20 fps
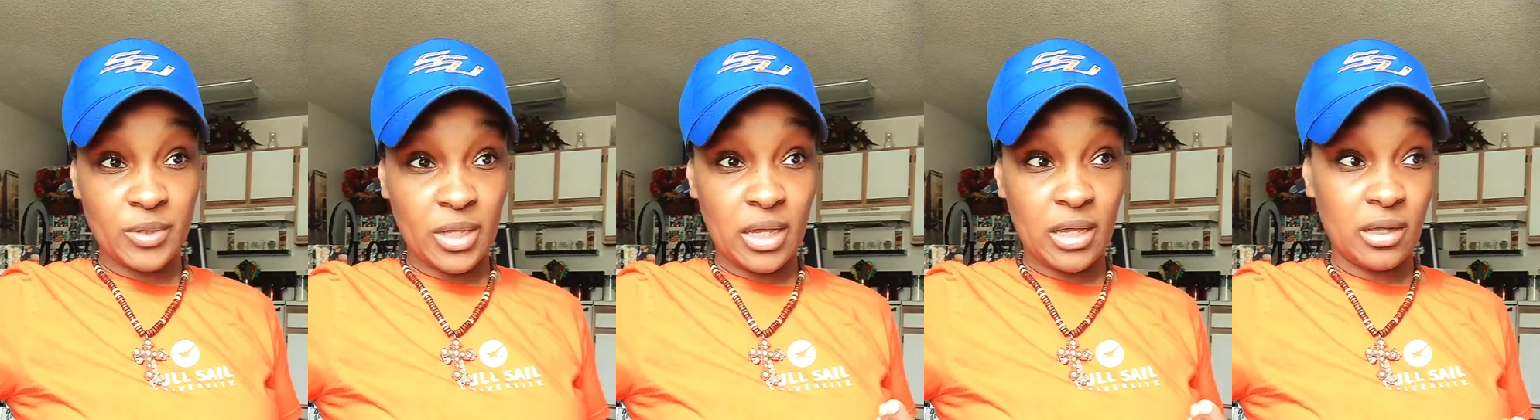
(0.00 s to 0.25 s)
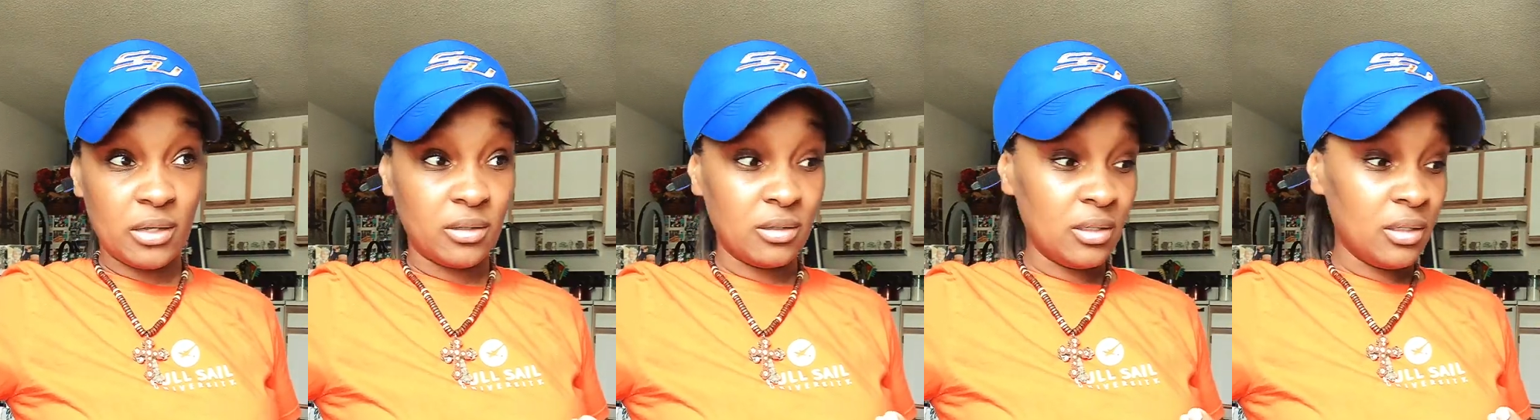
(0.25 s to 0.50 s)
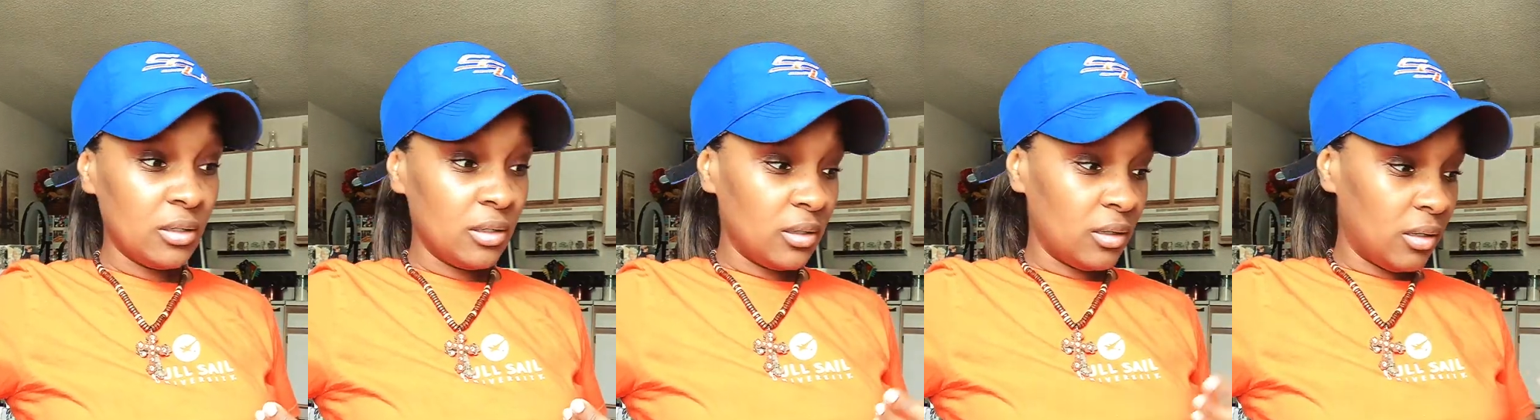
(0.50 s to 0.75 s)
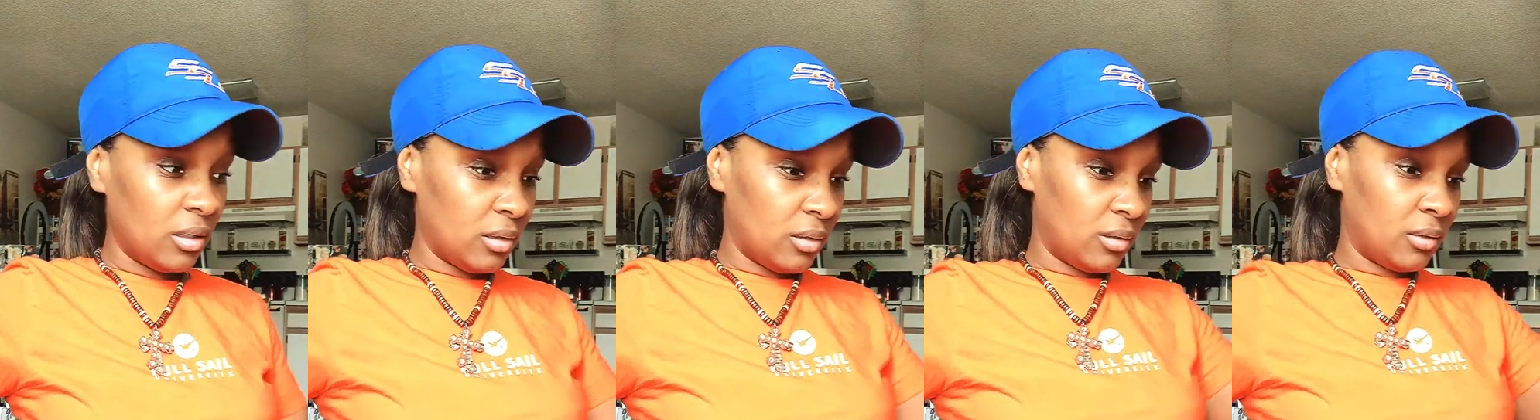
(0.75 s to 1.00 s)
that
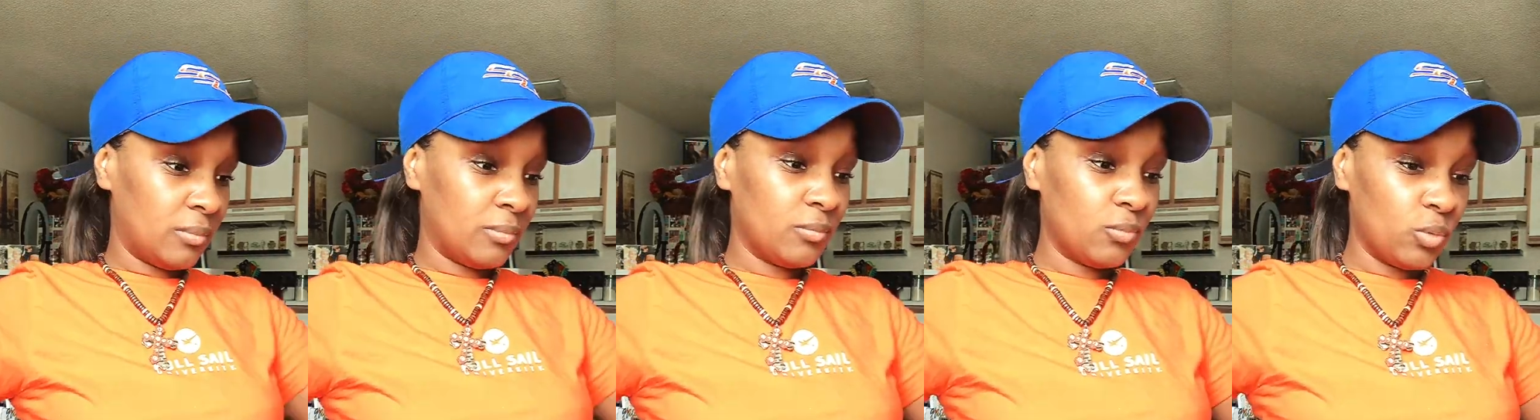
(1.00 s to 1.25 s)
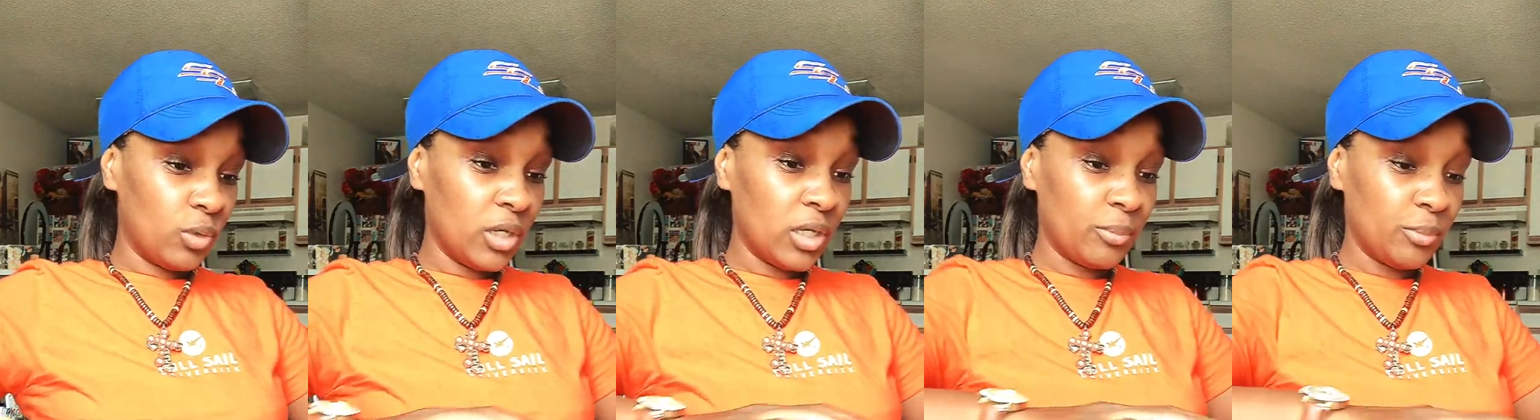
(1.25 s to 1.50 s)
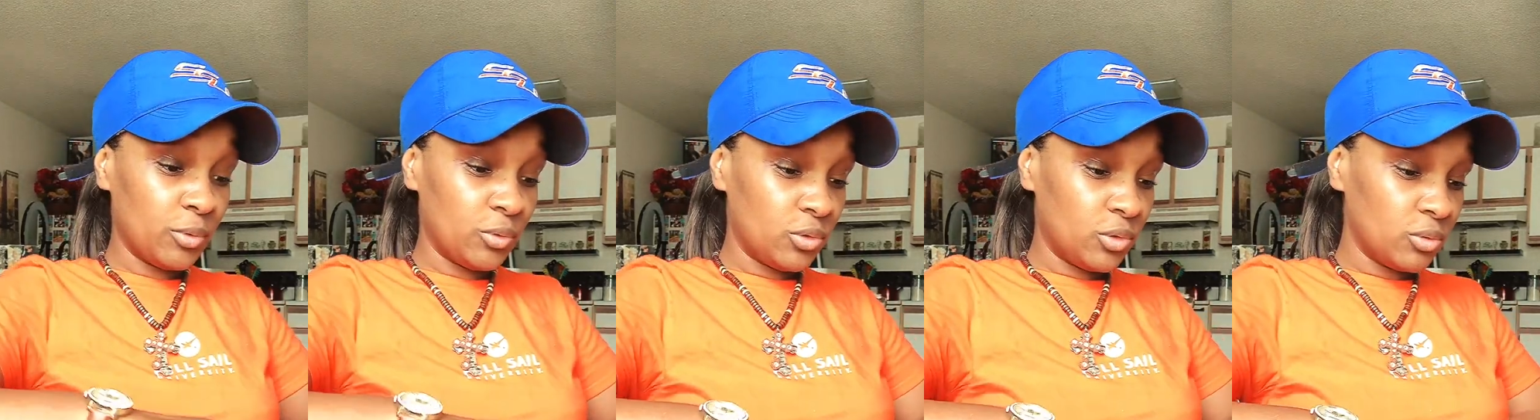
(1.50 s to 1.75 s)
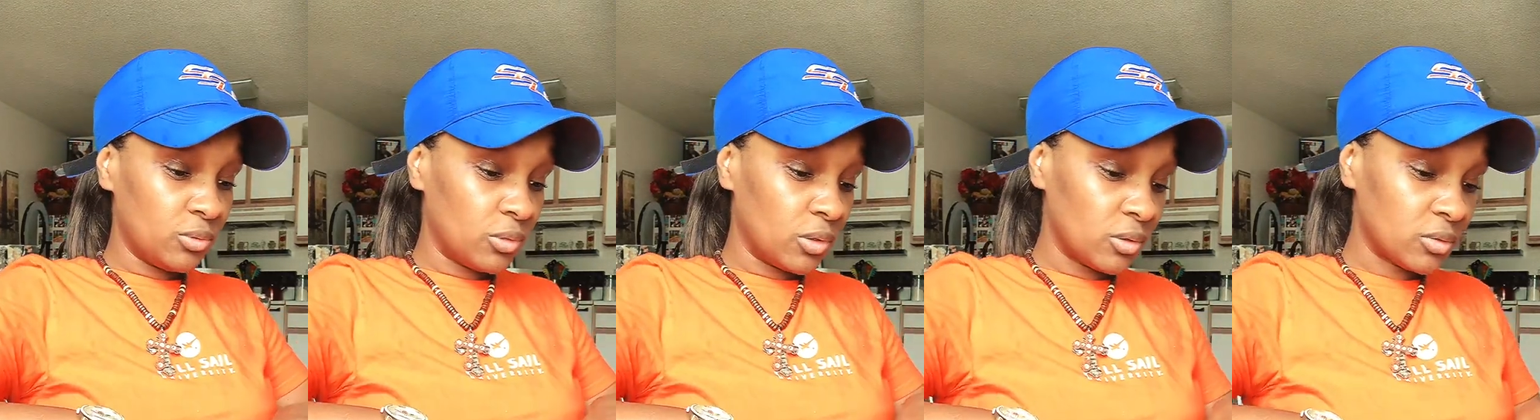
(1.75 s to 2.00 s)
will help you
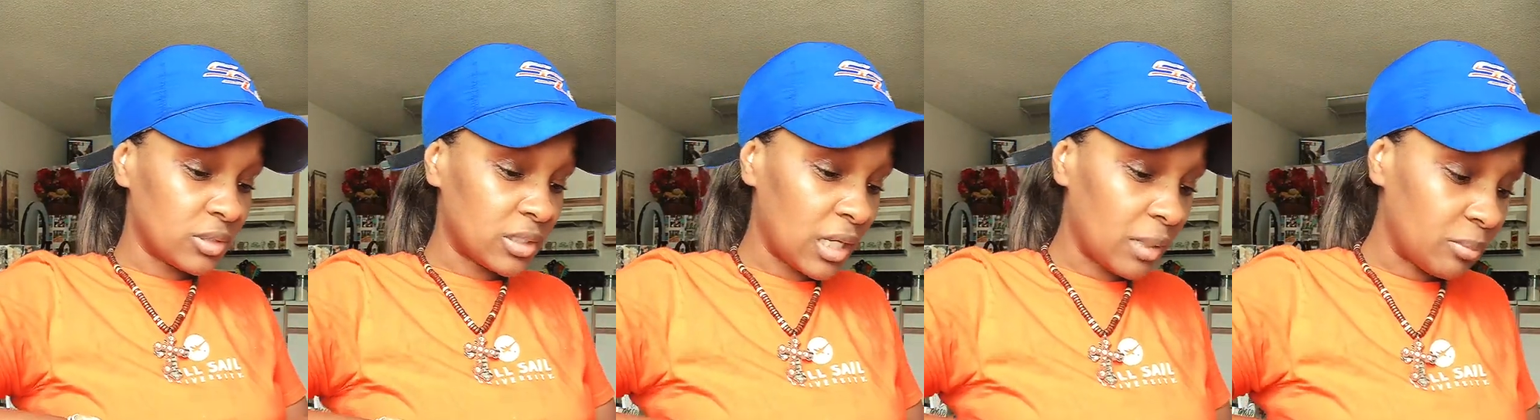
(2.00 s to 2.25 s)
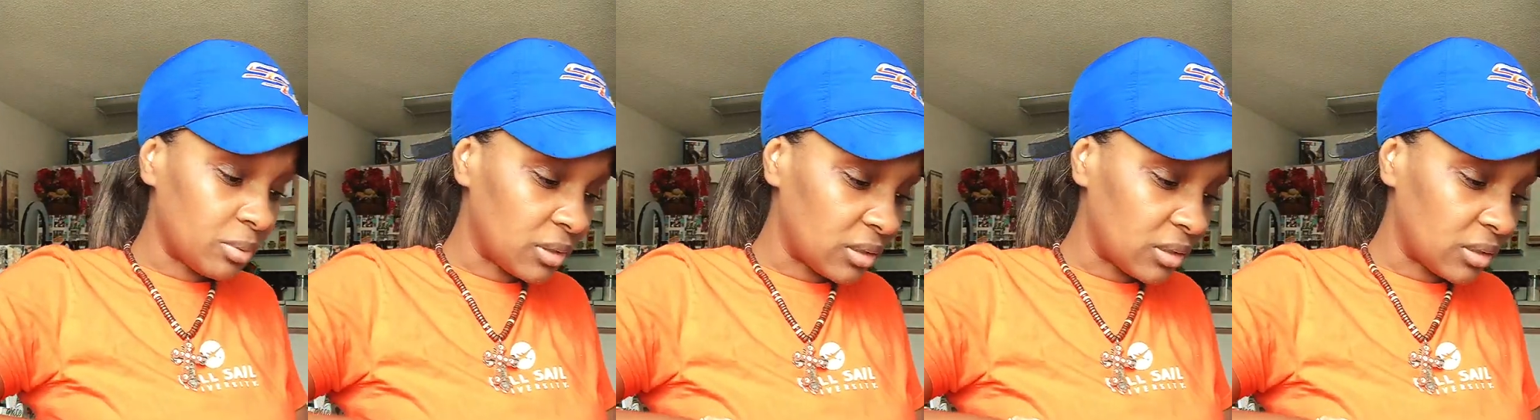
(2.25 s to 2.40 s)
do those type